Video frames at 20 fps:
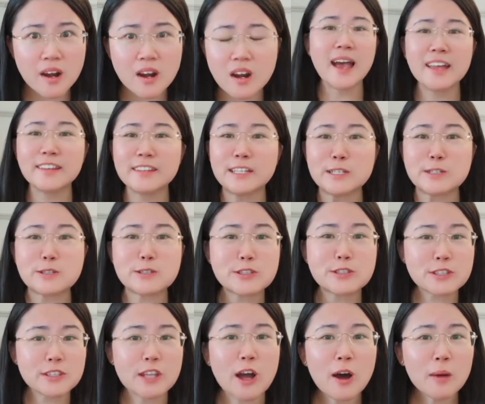And the
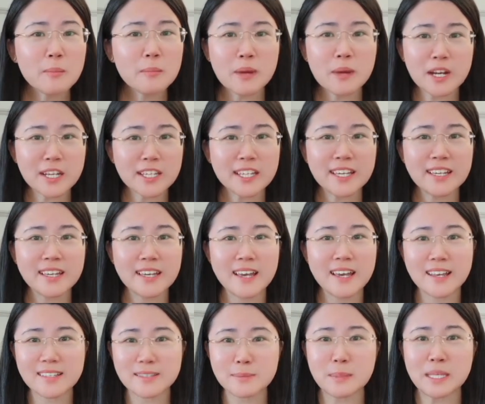stock market
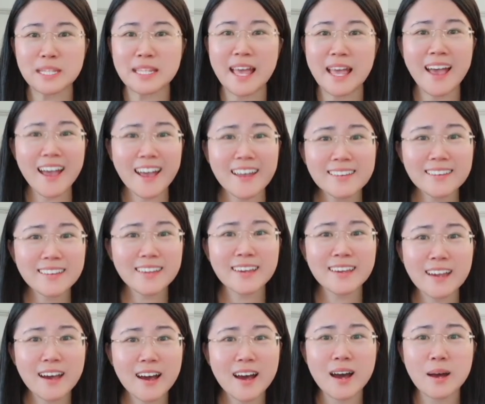has been
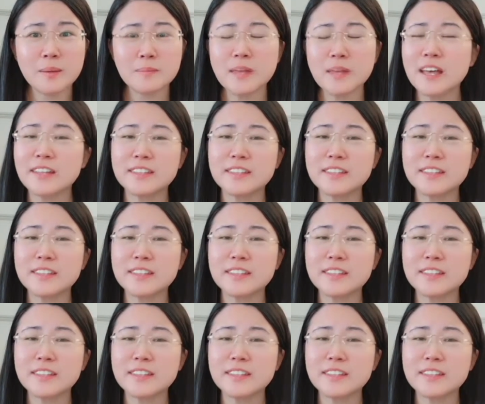acting up,